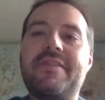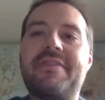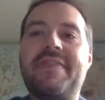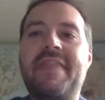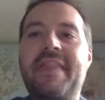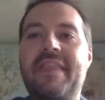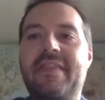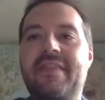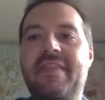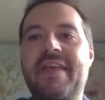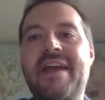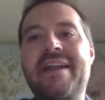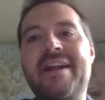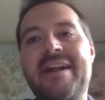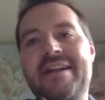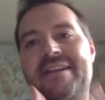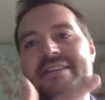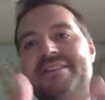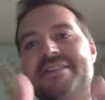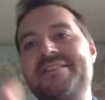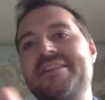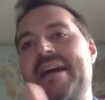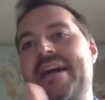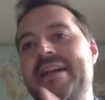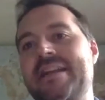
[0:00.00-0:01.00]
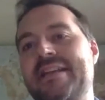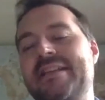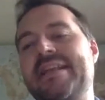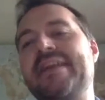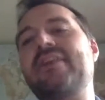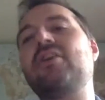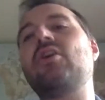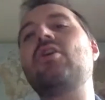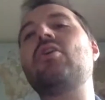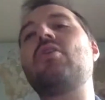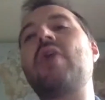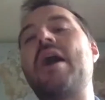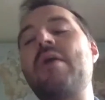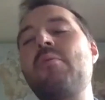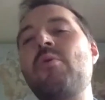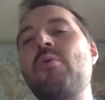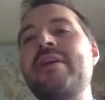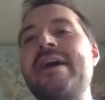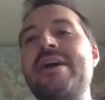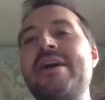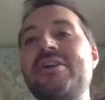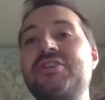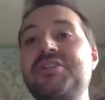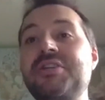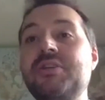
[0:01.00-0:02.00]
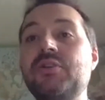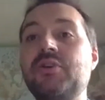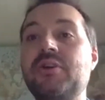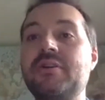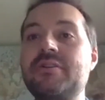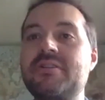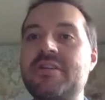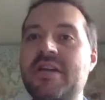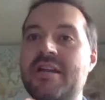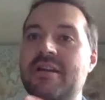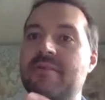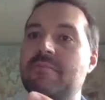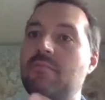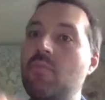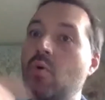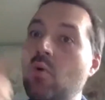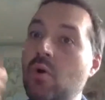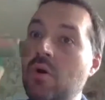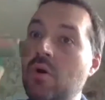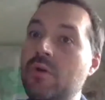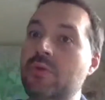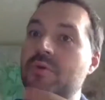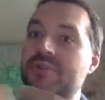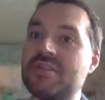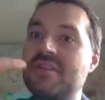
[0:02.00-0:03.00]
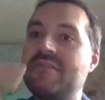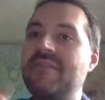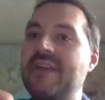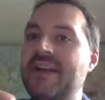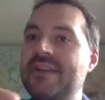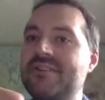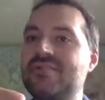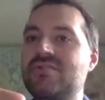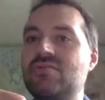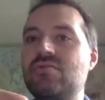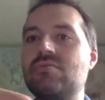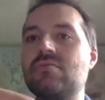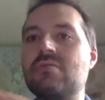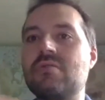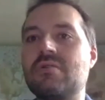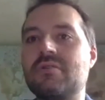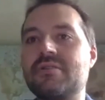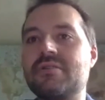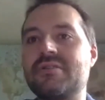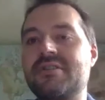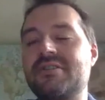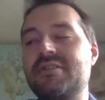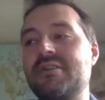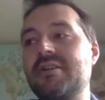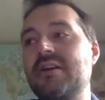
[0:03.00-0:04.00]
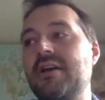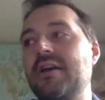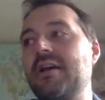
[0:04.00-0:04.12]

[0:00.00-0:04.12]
then I decided like, I want to actually learn kind of more of those advanced tools